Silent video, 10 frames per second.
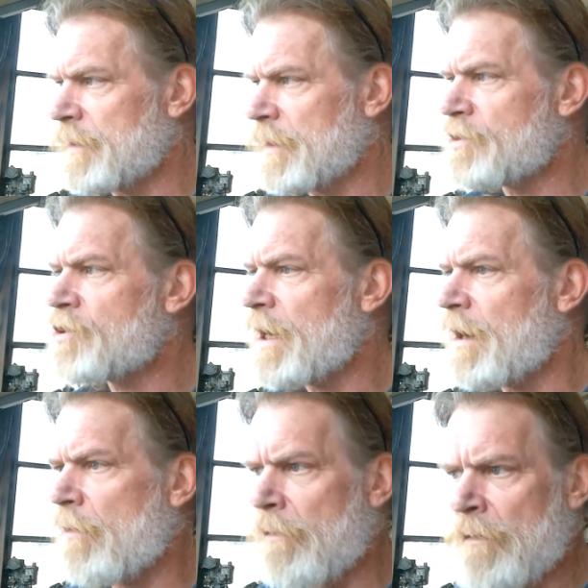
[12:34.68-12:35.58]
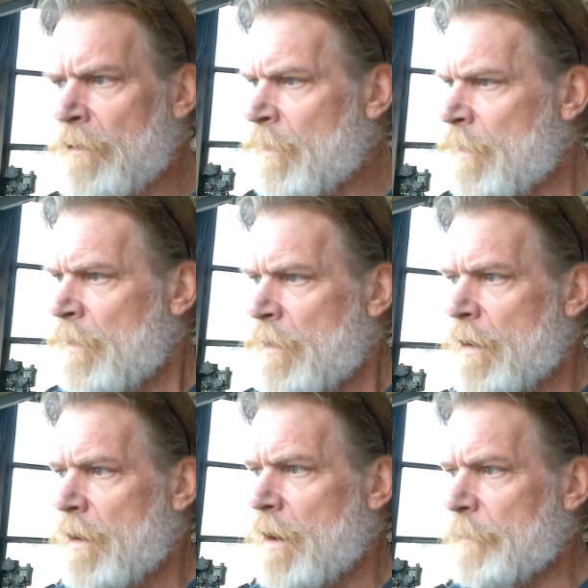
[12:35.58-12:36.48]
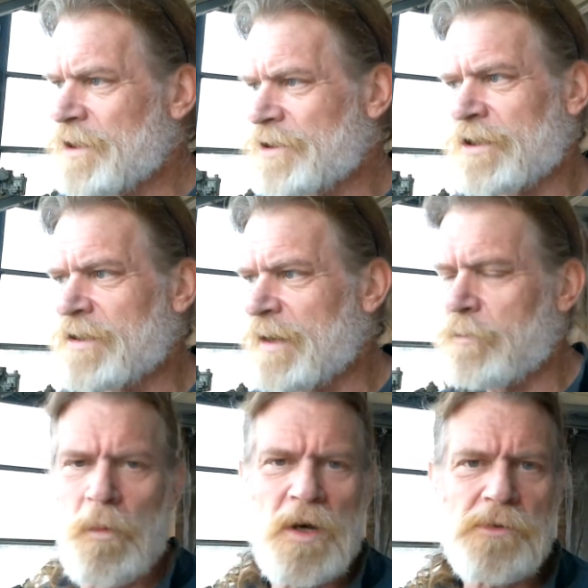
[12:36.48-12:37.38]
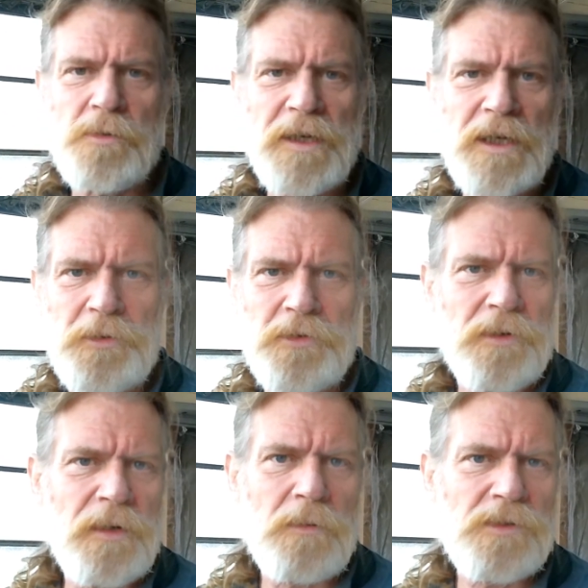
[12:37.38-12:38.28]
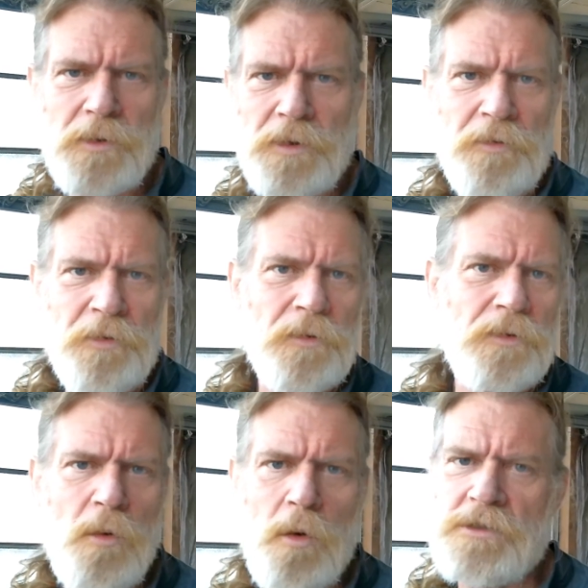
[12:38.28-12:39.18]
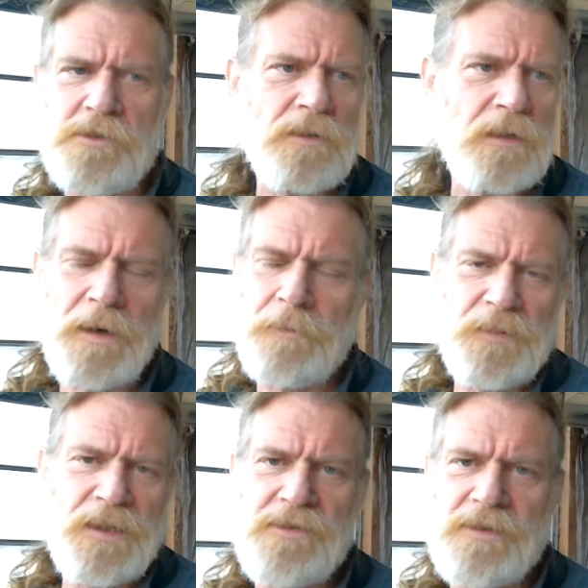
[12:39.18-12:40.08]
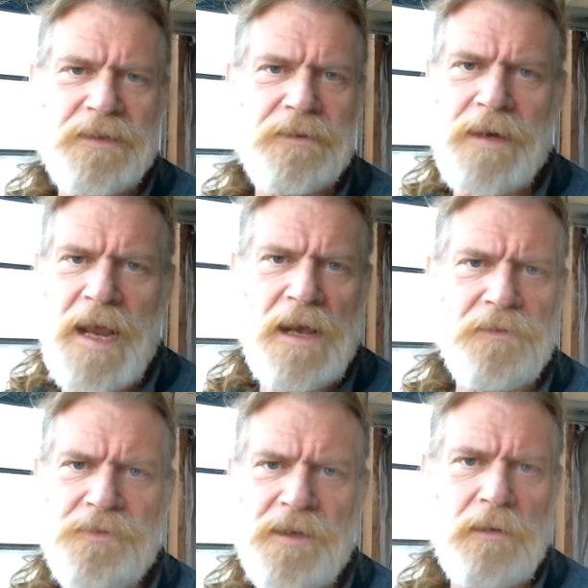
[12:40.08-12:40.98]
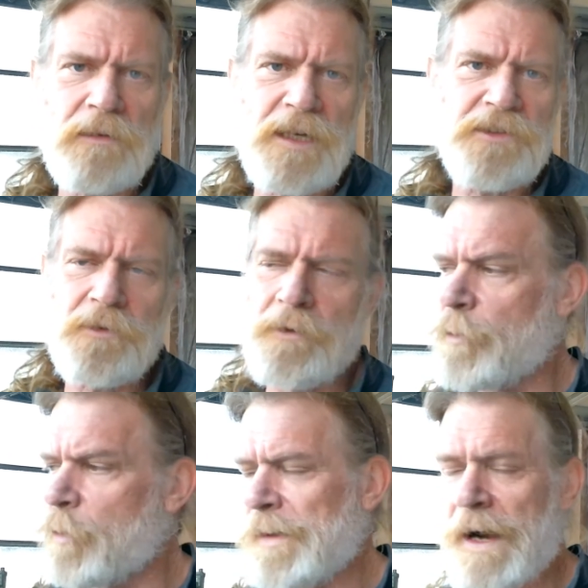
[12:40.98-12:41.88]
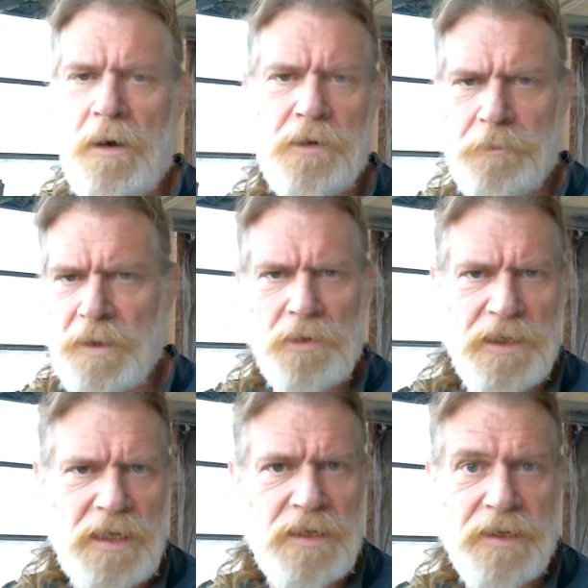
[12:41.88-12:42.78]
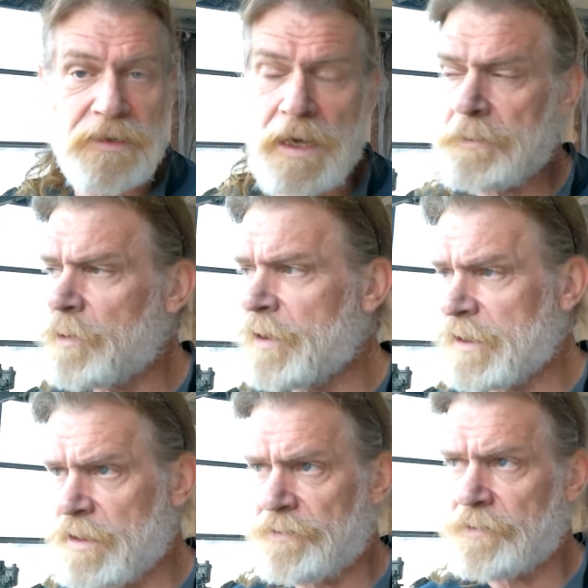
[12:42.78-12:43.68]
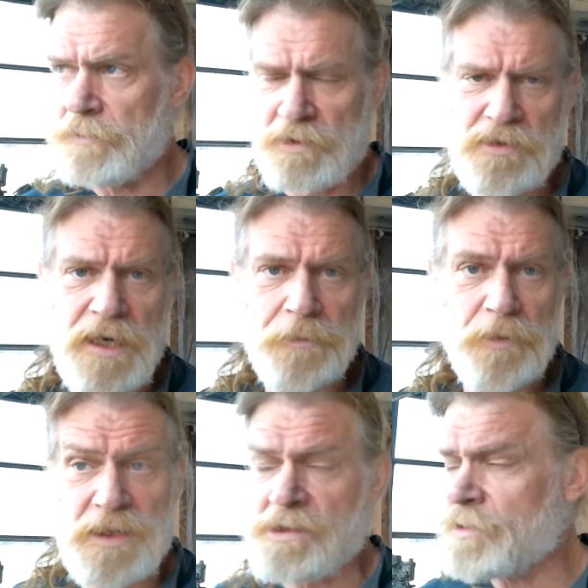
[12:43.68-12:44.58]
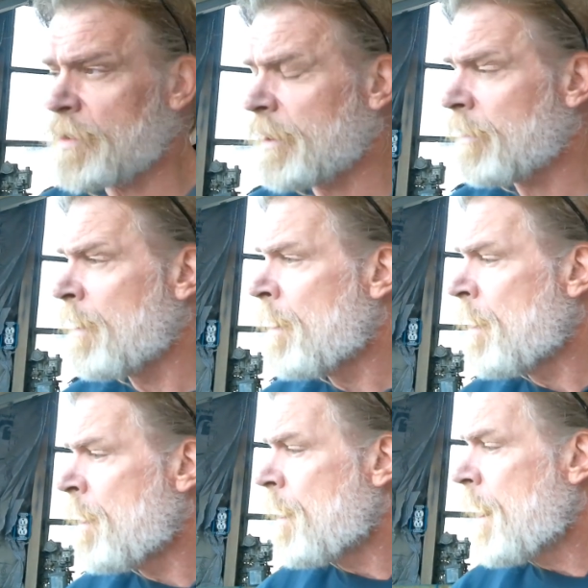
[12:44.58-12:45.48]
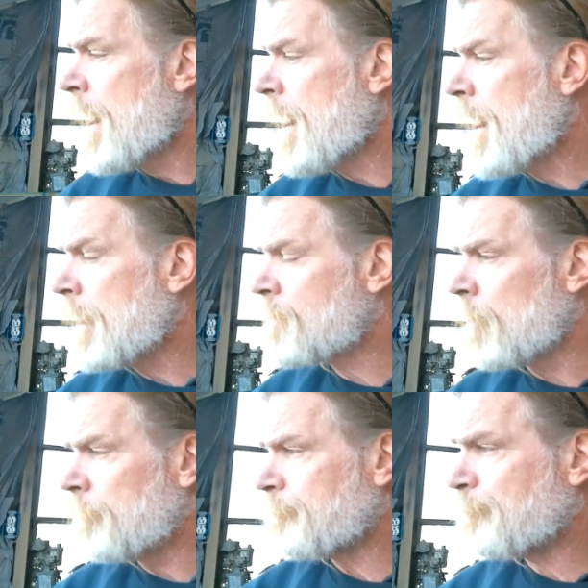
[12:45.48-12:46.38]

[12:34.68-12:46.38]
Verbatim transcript: a sale. Mm-hmm. um, just because I wasn't really interested, I was going through a divorce, and I just didn't have the inclination or the willpower to build anything at that point, except for just keep the business running. Yeah. And so